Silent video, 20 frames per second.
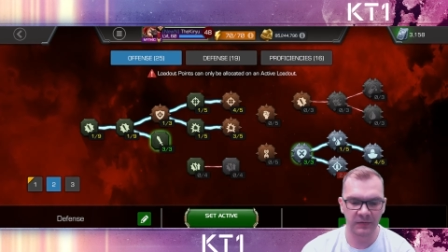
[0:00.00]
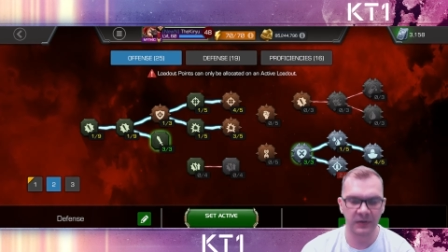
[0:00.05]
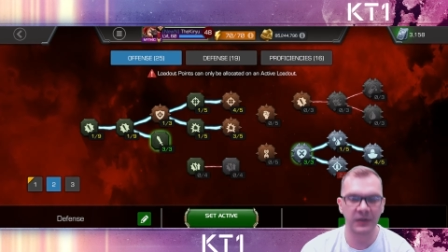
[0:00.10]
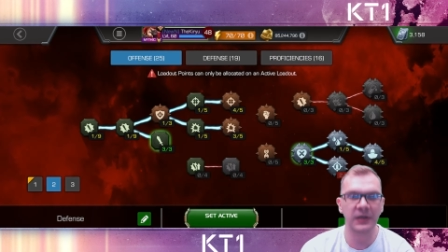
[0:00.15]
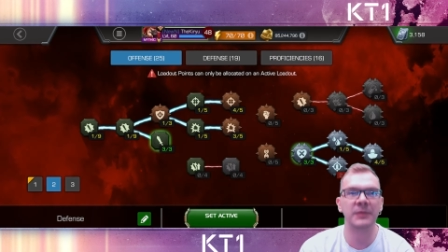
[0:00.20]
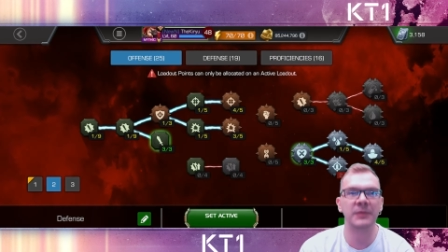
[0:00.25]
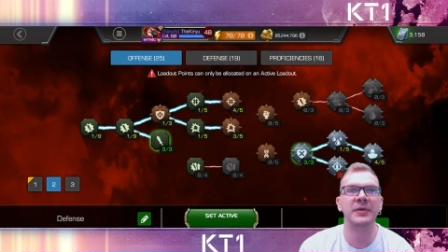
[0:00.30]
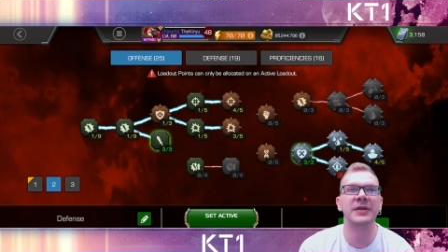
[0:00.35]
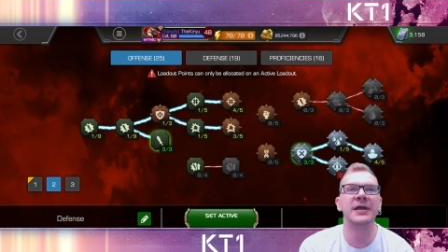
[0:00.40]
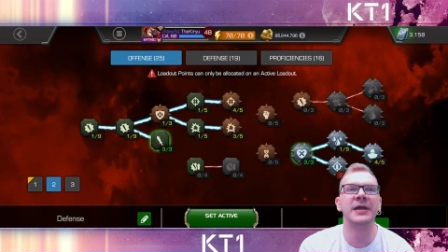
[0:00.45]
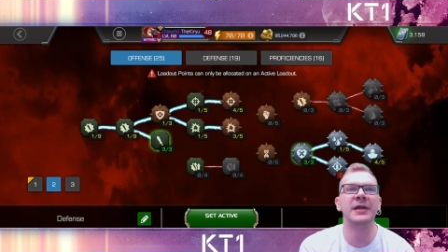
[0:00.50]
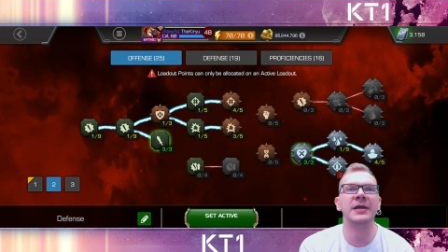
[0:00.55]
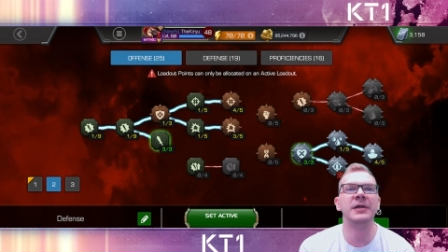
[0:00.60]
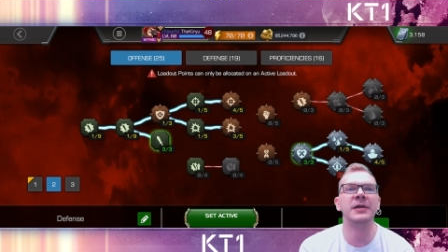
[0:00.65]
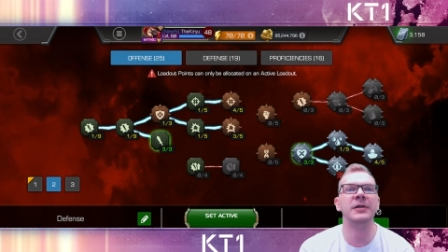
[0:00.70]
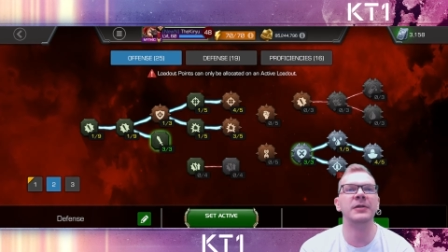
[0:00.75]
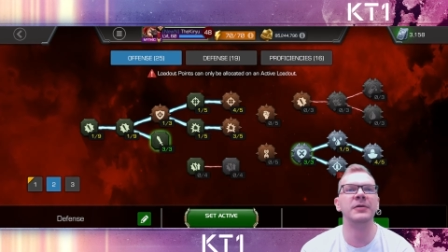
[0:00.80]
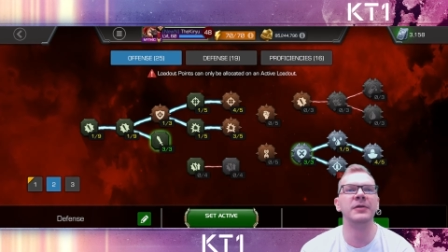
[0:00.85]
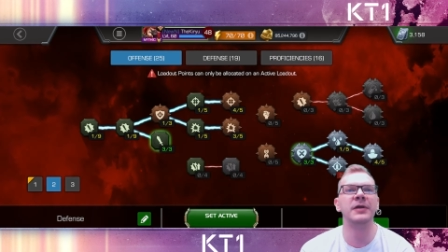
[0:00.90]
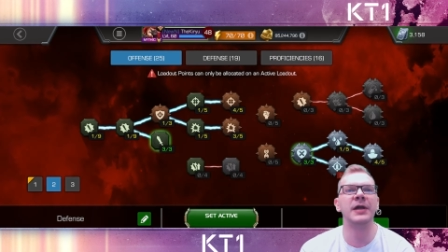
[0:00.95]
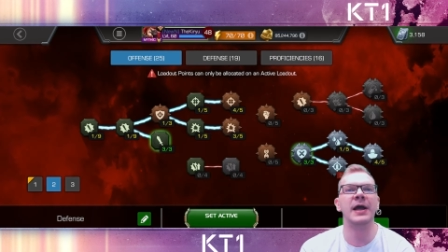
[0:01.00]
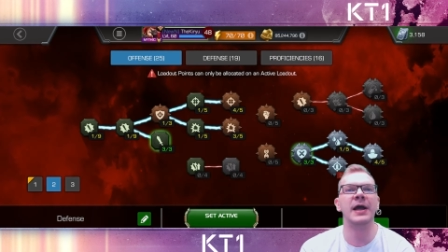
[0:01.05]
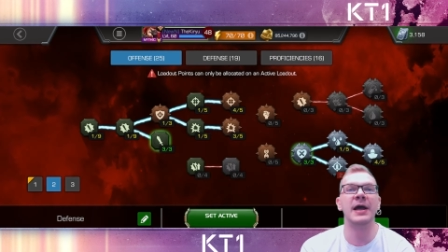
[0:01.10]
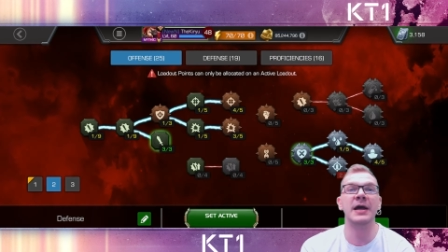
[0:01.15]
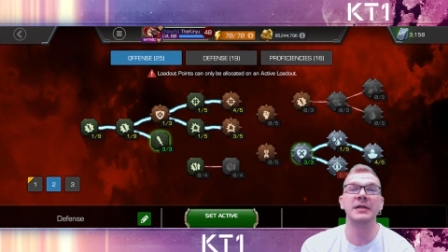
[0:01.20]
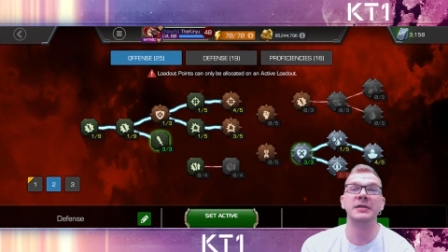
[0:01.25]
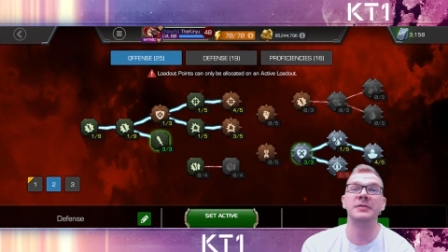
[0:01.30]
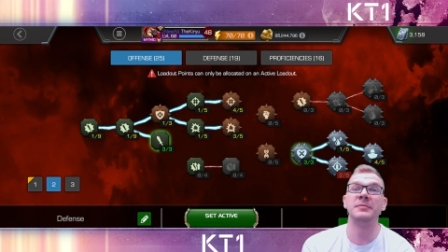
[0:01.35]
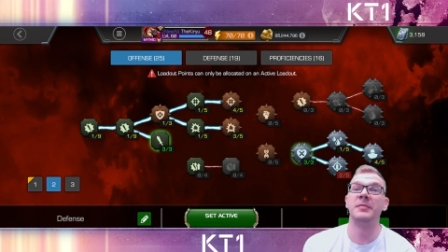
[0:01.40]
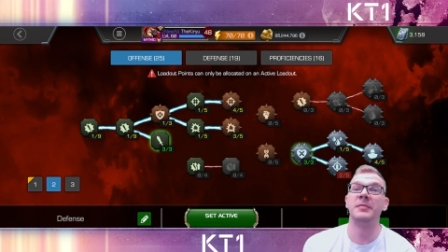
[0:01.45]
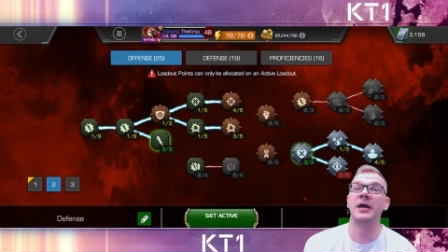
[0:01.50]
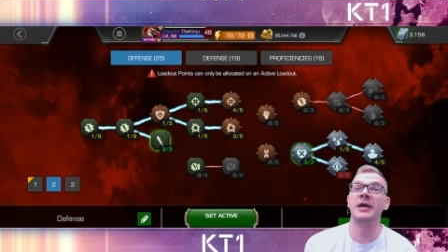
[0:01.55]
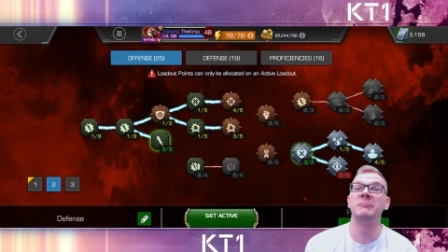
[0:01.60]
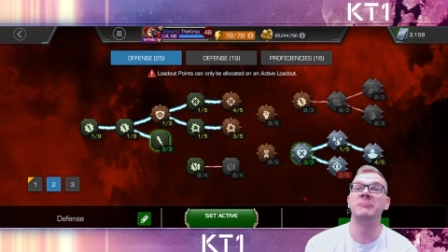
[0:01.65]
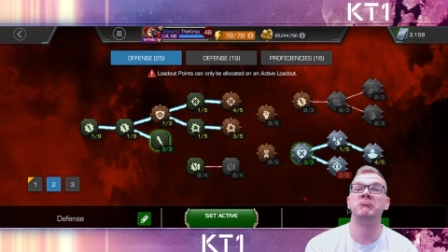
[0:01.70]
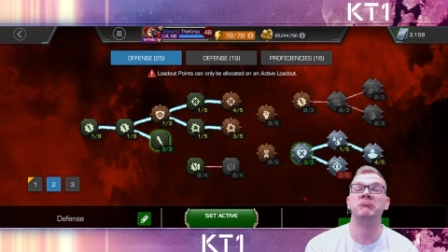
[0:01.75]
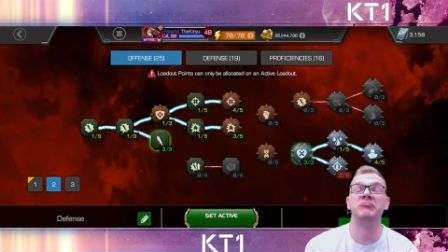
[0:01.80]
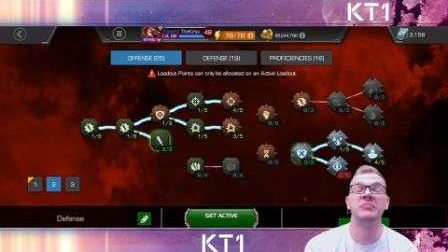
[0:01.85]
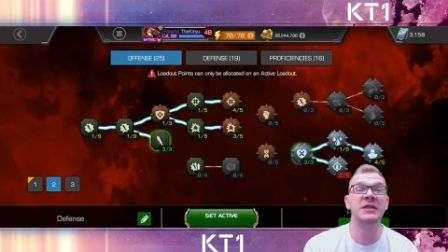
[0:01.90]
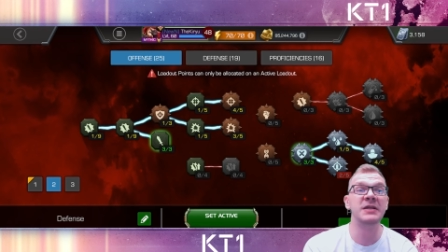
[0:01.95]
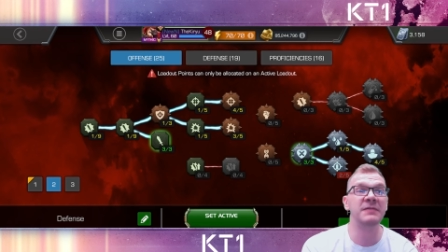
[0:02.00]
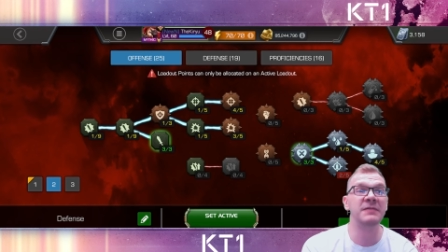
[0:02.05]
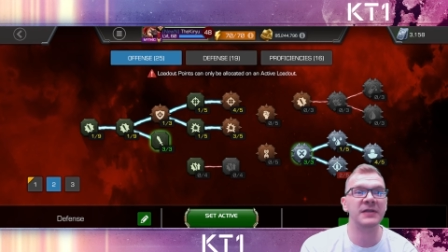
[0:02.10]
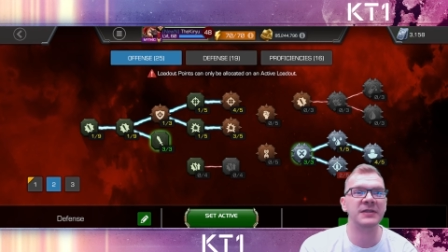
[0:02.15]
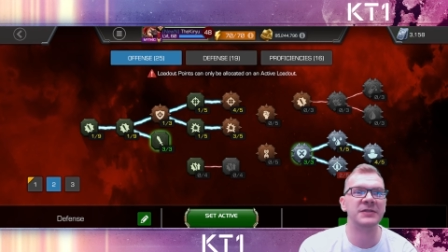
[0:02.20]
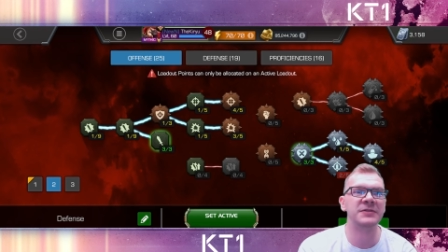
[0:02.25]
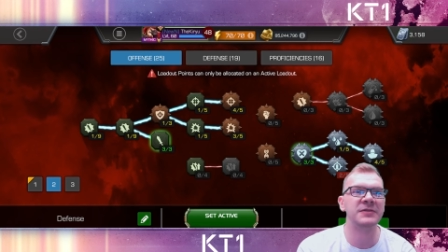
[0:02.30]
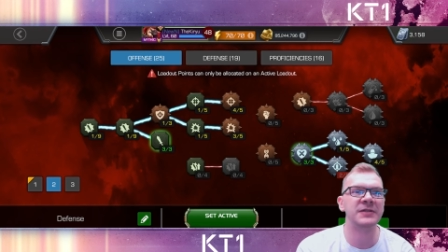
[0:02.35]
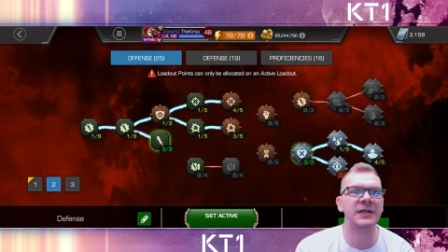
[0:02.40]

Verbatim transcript: to be taking a look at my defensive